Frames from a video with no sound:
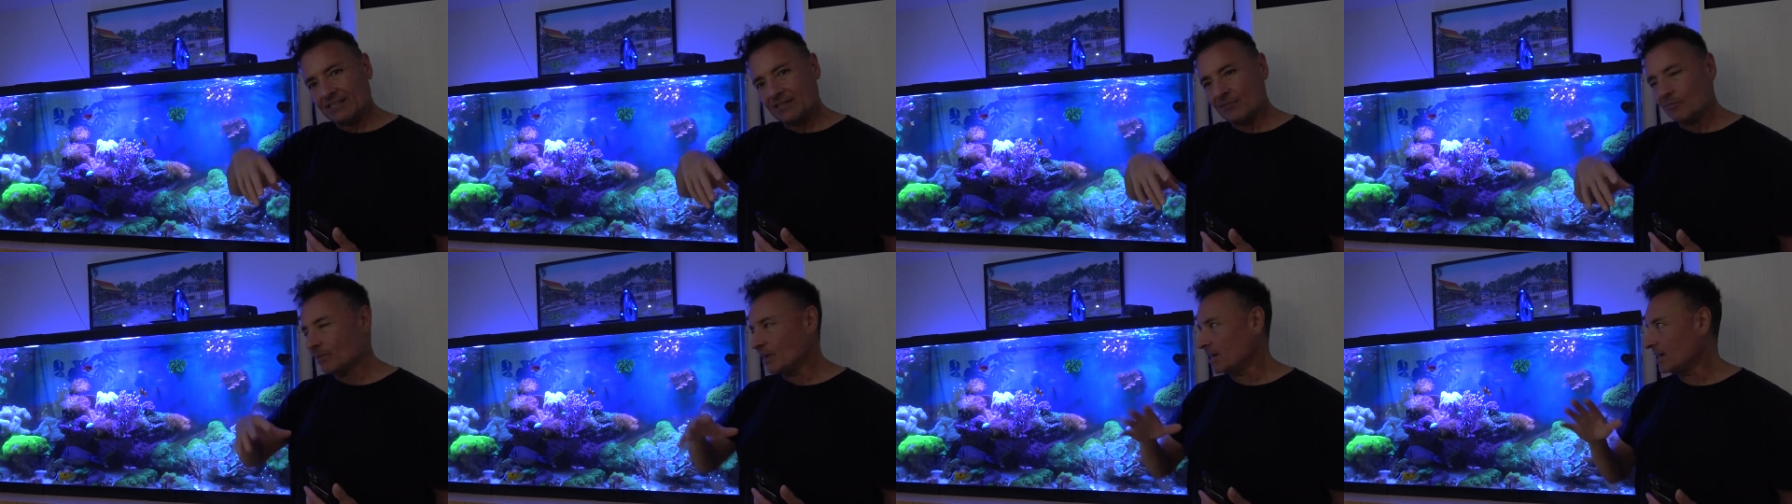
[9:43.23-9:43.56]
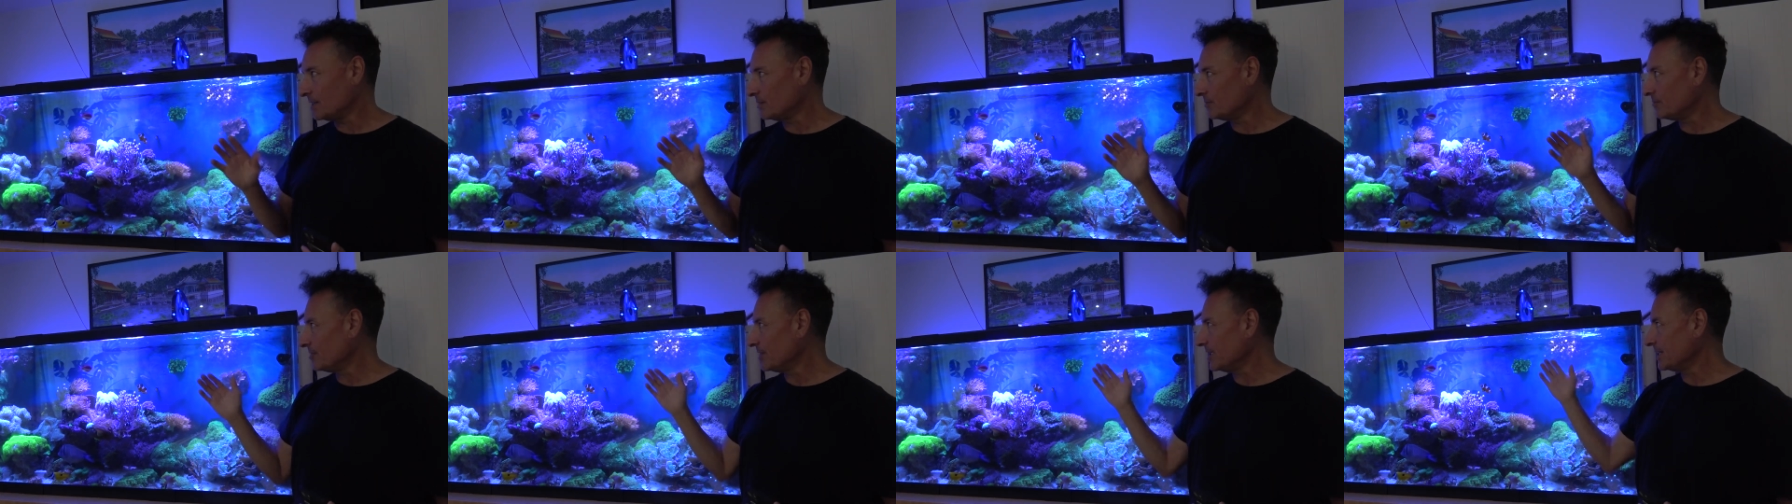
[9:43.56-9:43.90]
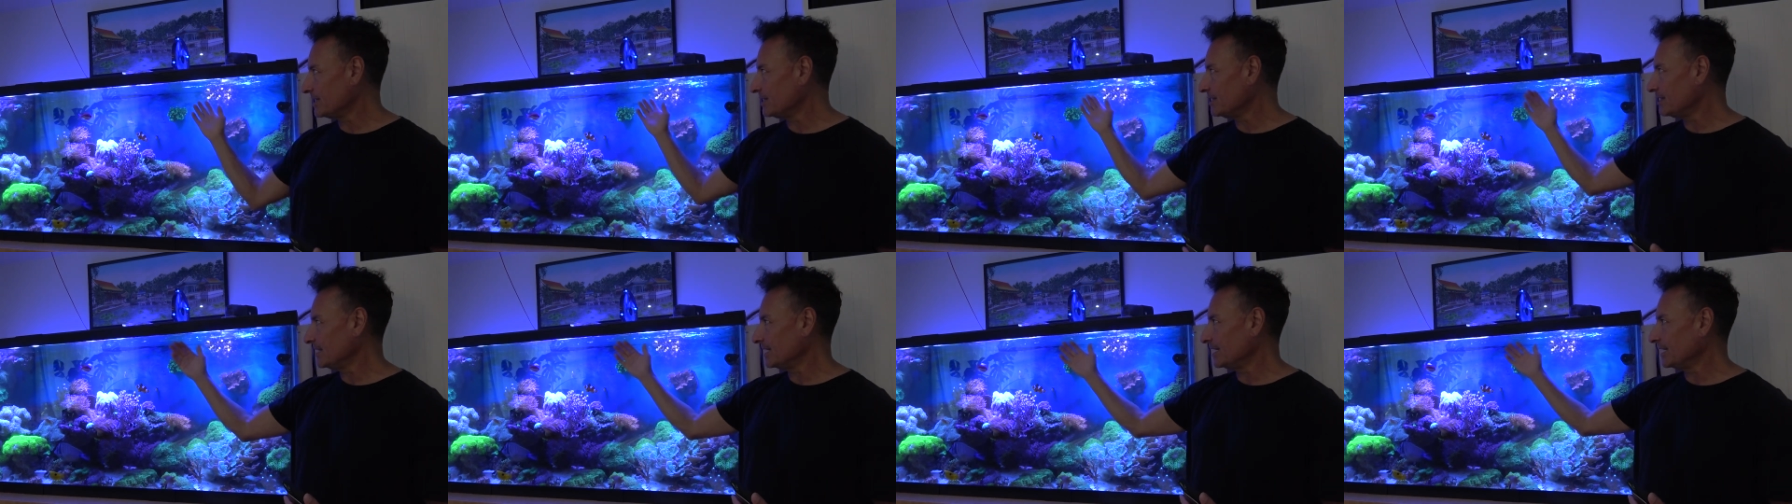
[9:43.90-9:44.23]
the bottom
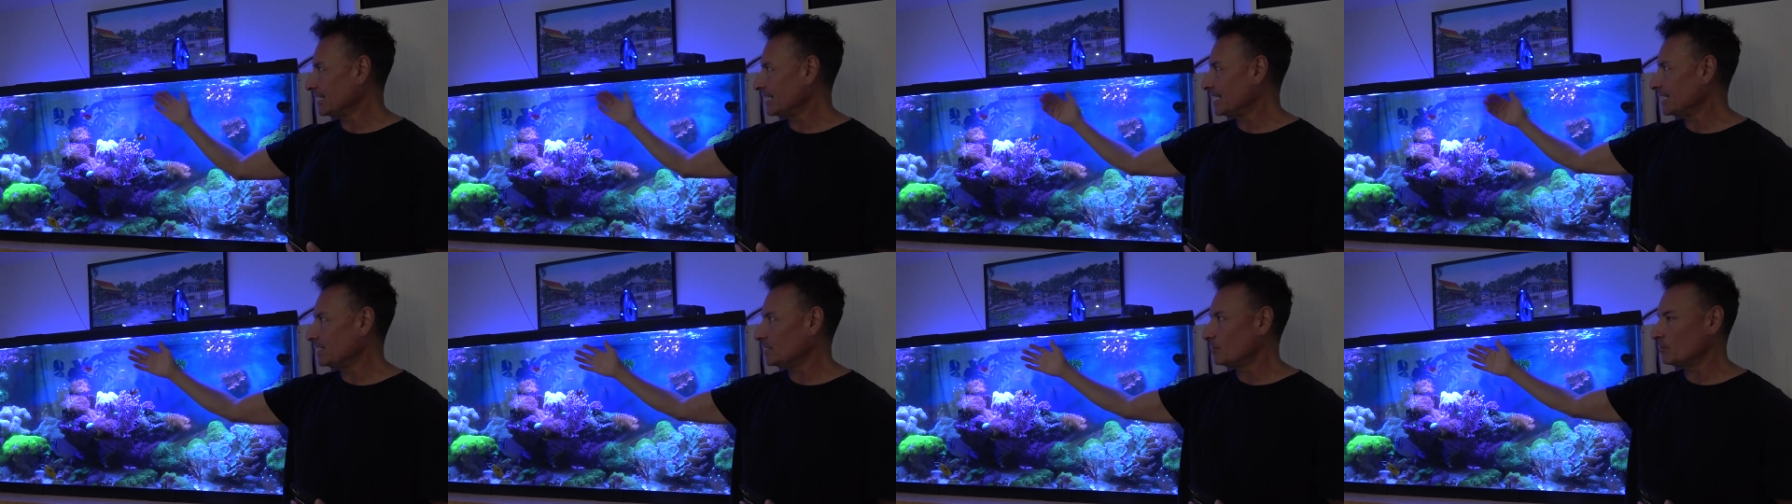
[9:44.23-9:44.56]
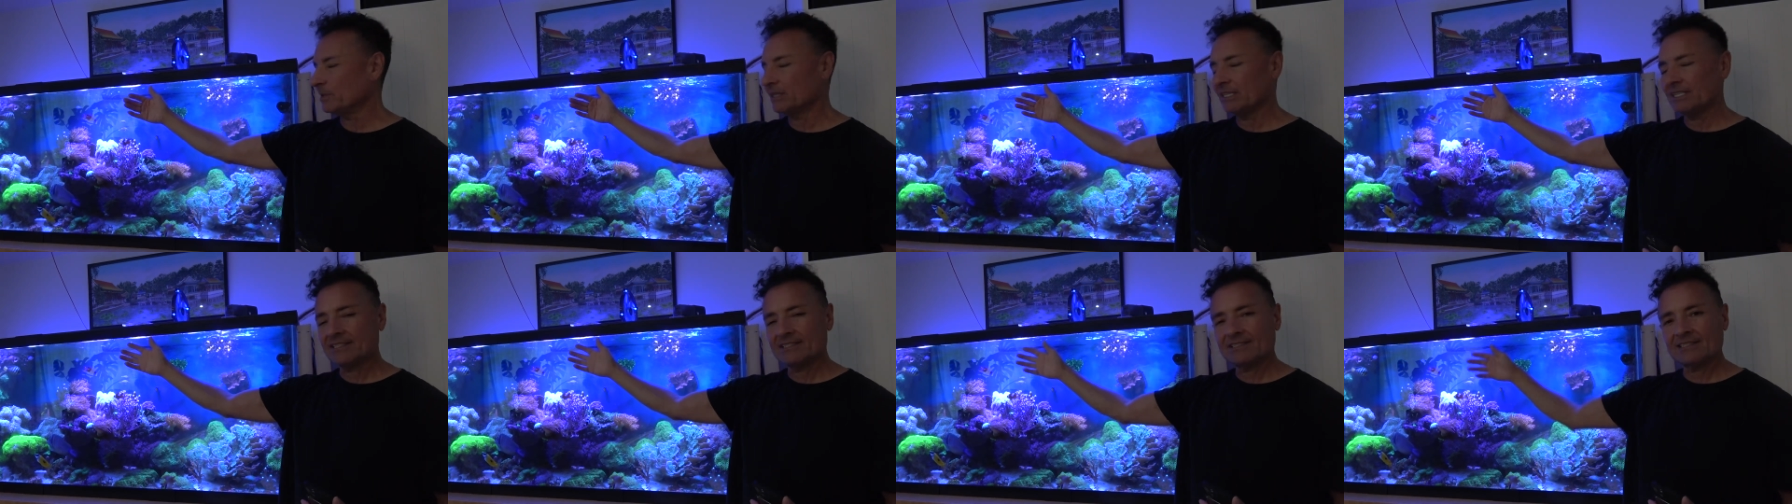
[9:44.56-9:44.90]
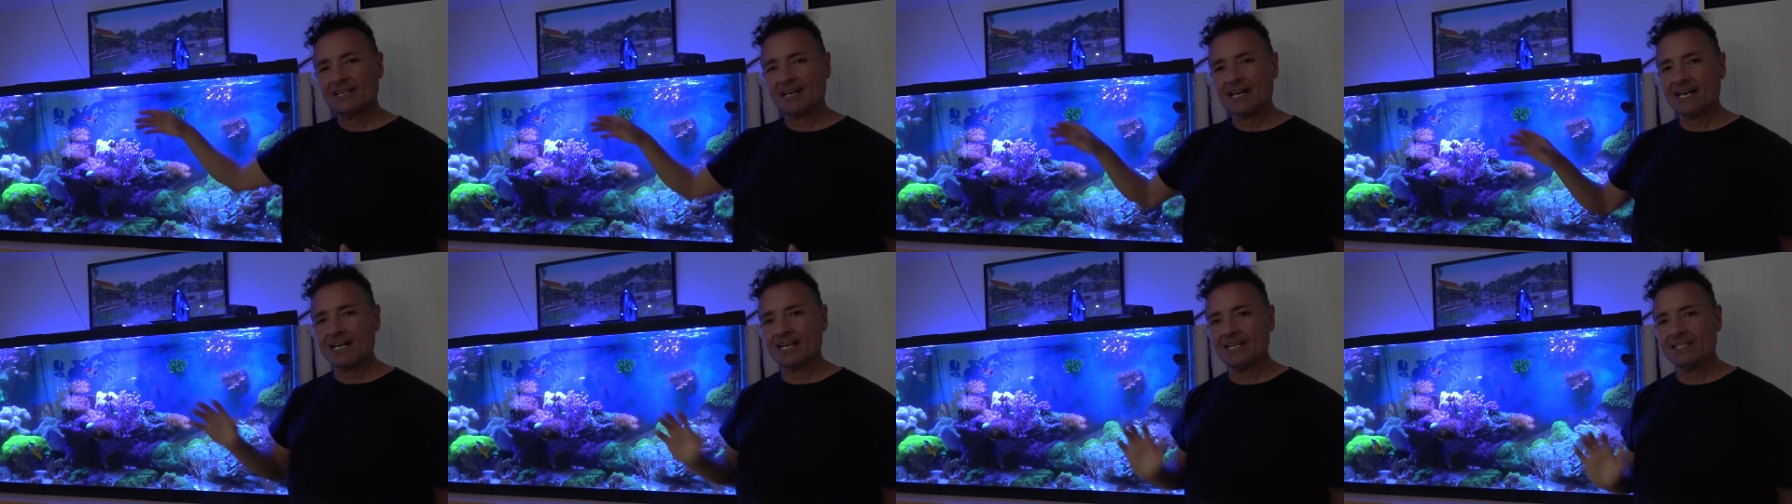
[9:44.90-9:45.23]
rather than end up in the
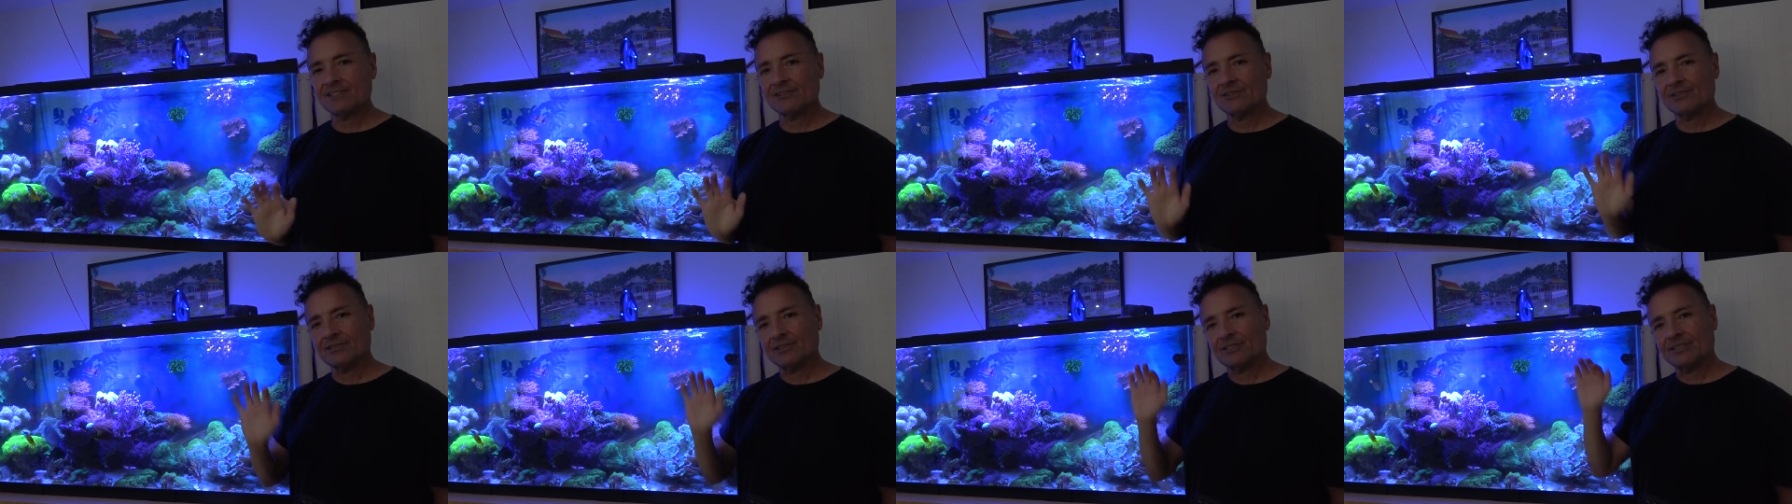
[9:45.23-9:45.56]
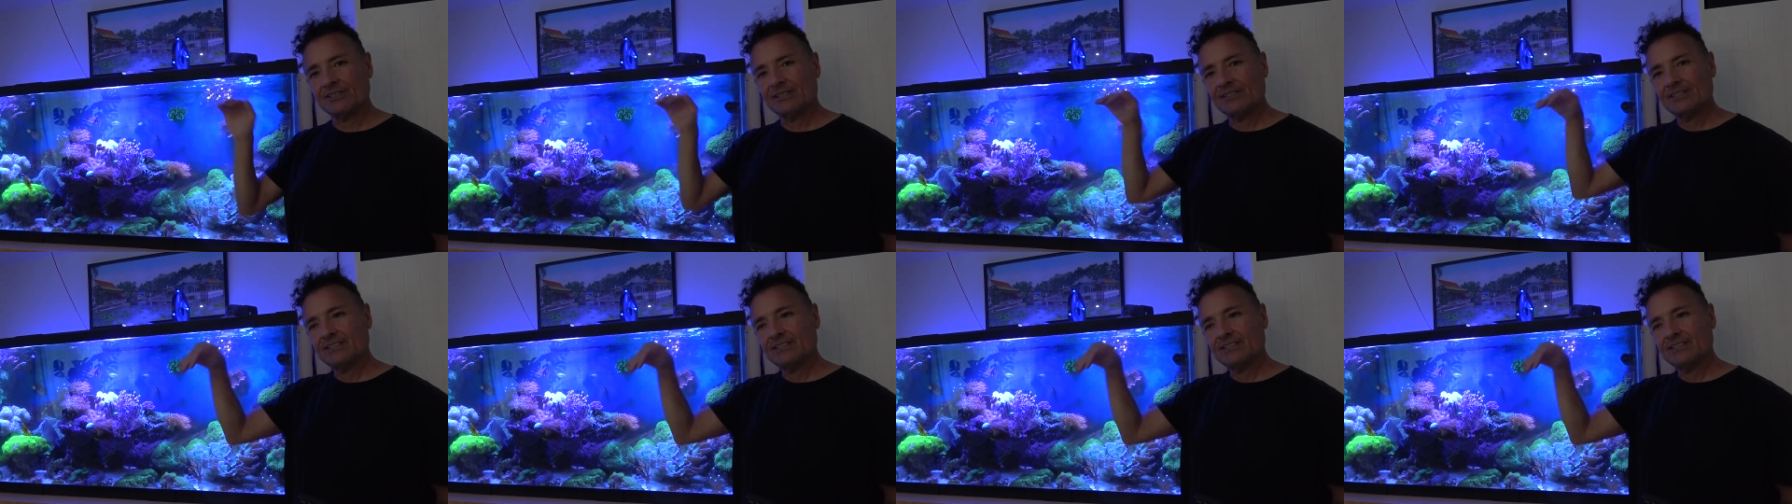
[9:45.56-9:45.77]
sides or